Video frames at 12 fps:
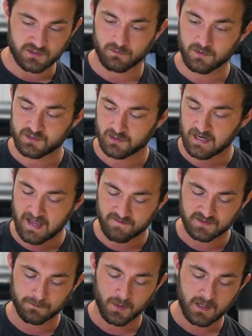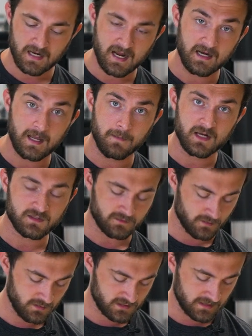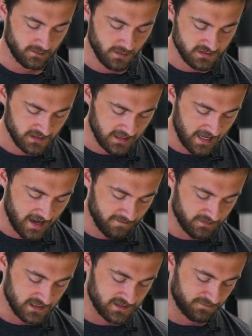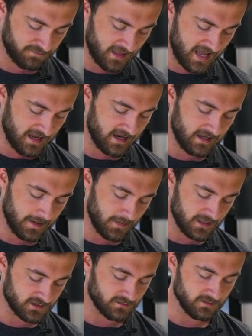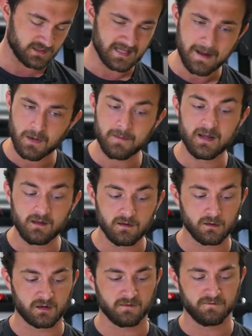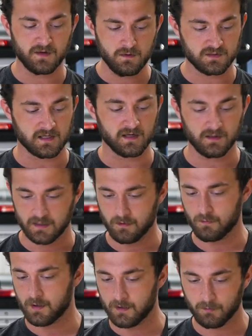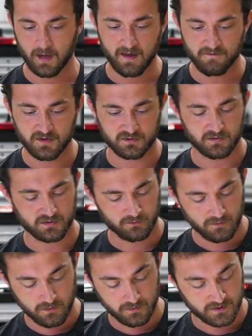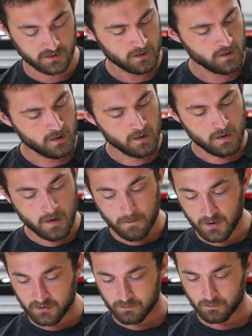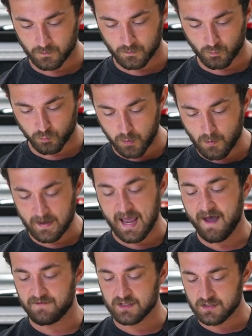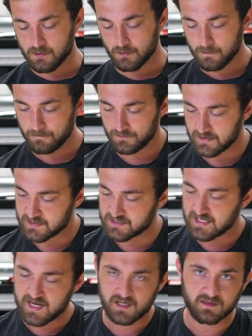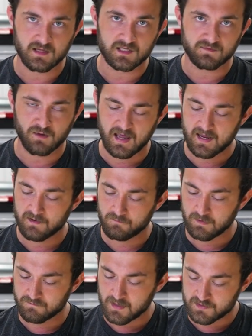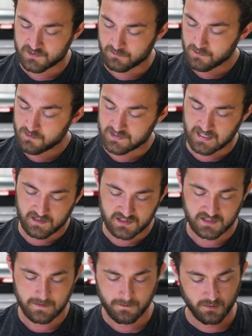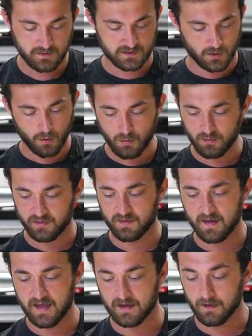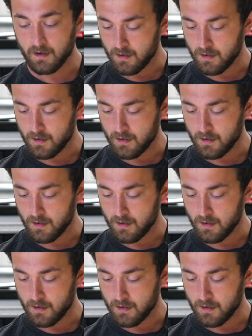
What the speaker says: screws, you're going to have some button head M8 screws, and you're also going to have these flathead M8 screws. And that might be a little confusing, why do I have extra screws? But what we have you do is take these flathead Rivnut screws and assemble this whole thing